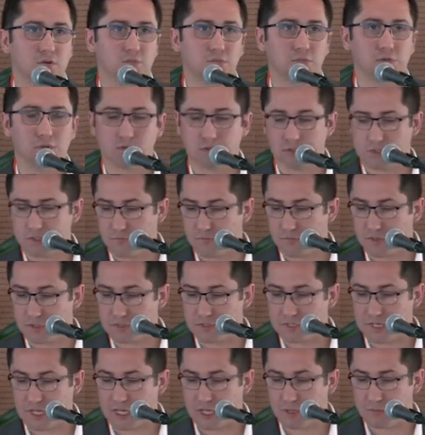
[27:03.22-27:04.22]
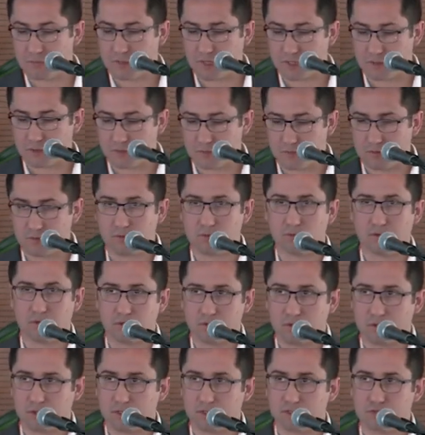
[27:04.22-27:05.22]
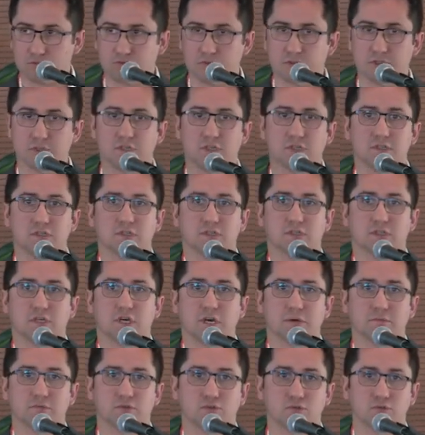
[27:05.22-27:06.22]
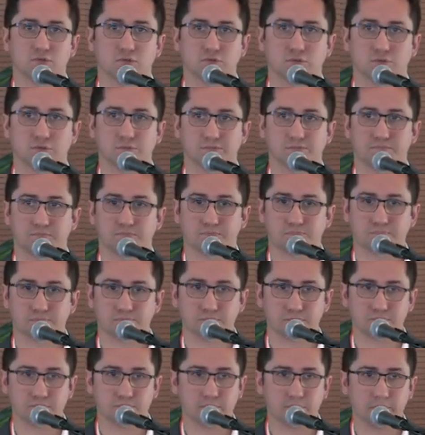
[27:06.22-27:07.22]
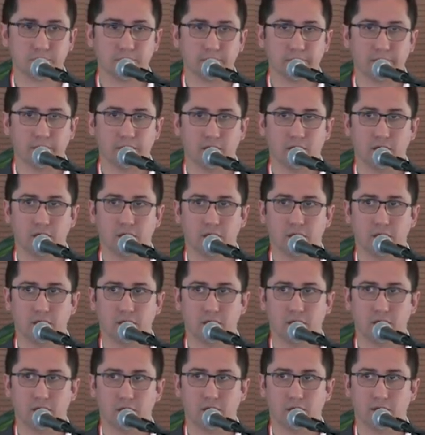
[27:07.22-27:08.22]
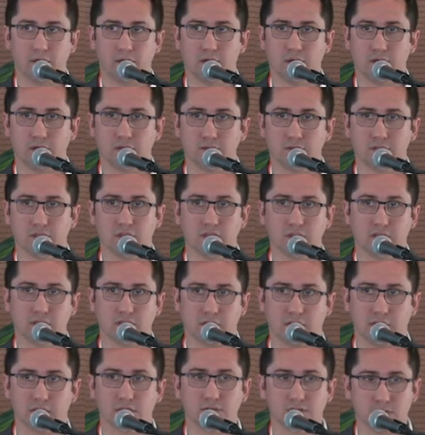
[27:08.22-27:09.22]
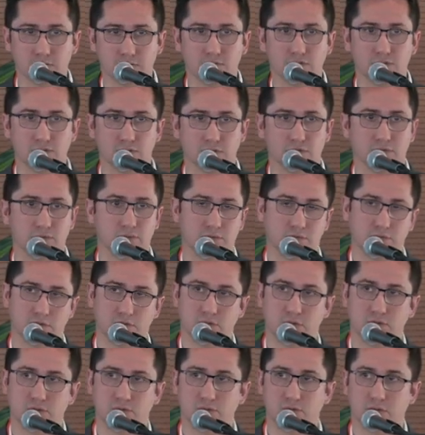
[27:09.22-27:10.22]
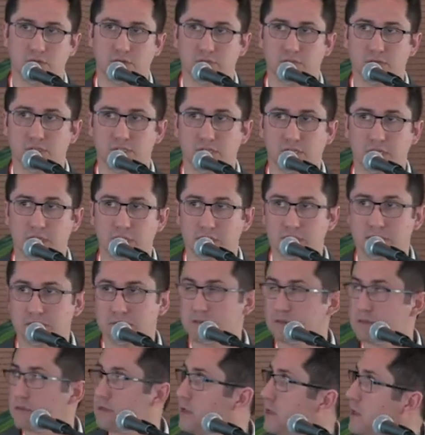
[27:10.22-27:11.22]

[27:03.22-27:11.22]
because of the time that these researchers have to dedicate to the investigations,